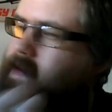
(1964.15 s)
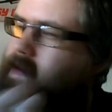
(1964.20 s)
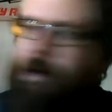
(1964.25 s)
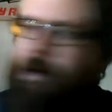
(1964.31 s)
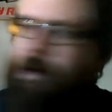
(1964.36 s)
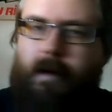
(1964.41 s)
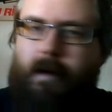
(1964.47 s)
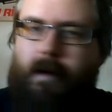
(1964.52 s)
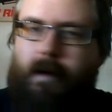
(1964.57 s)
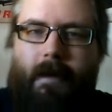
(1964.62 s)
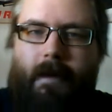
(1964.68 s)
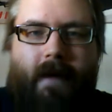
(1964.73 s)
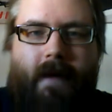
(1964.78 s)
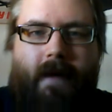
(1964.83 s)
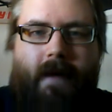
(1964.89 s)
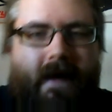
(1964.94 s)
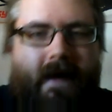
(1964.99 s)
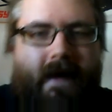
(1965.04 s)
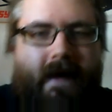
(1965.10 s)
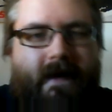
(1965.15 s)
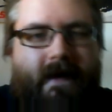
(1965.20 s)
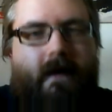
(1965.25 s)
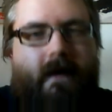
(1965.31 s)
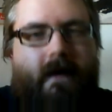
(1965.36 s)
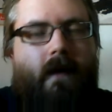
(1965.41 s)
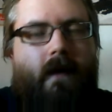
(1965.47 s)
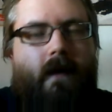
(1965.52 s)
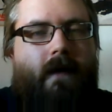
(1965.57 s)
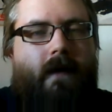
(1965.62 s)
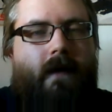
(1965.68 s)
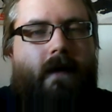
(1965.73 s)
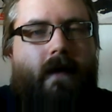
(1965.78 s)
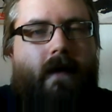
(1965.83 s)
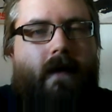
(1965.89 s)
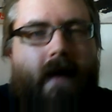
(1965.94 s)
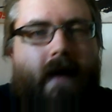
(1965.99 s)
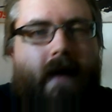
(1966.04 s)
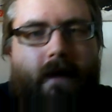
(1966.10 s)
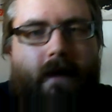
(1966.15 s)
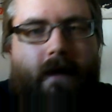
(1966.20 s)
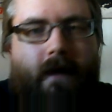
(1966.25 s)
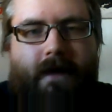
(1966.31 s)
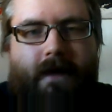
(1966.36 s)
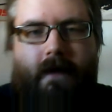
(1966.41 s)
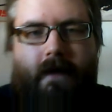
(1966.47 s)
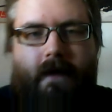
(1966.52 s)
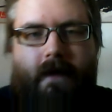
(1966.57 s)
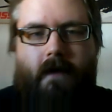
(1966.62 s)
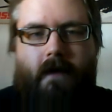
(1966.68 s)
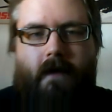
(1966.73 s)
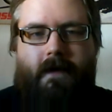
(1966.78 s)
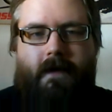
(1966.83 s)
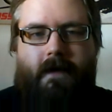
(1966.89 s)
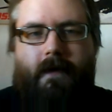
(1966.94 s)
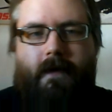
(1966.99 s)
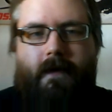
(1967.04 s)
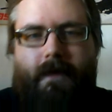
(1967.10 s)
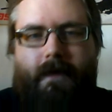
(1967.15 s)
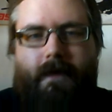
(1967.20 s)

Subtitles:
I guess I can talk about two other games also.